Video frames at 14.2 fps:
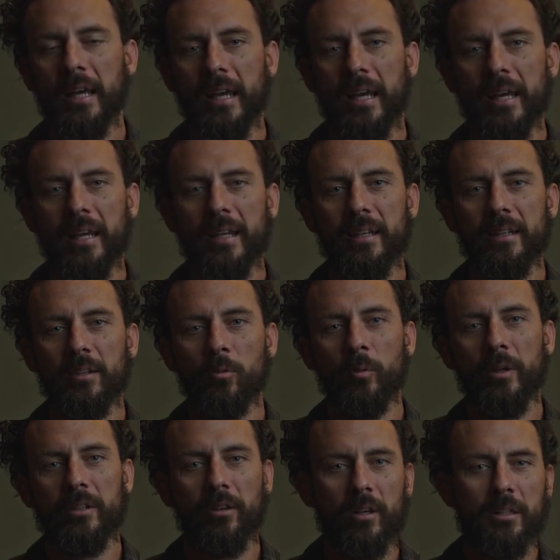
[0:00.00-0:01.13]
And
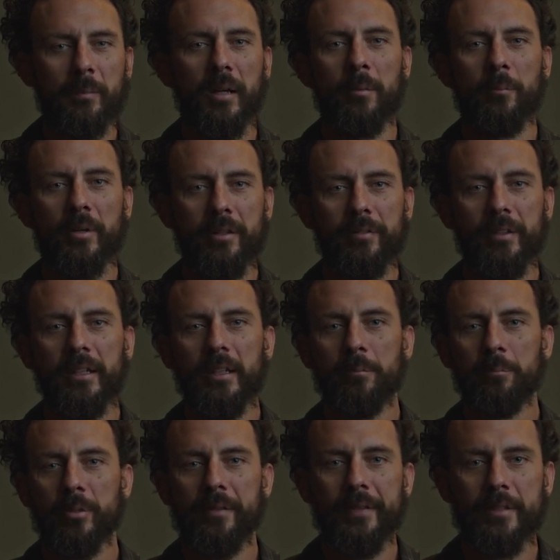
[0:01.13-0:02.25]
we talked about it briefly
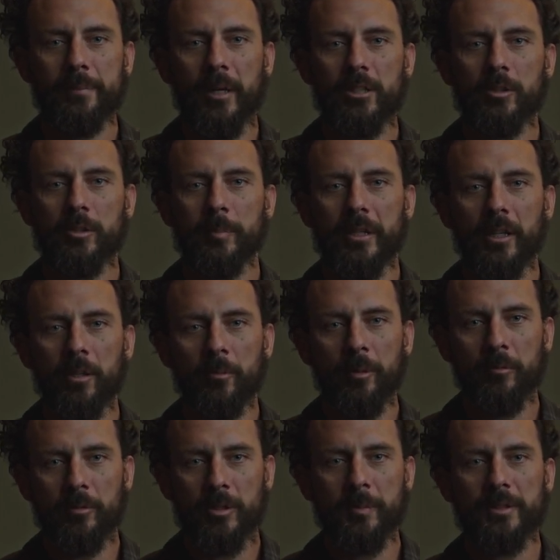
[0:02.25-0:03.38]
in previous modules, but here we
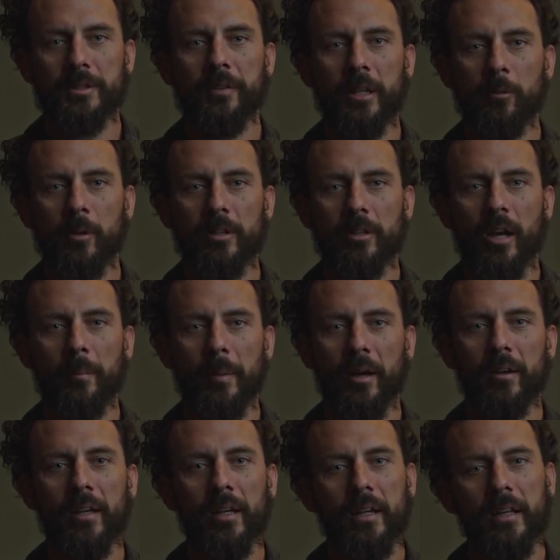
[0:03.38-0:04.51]
specifically want to talk about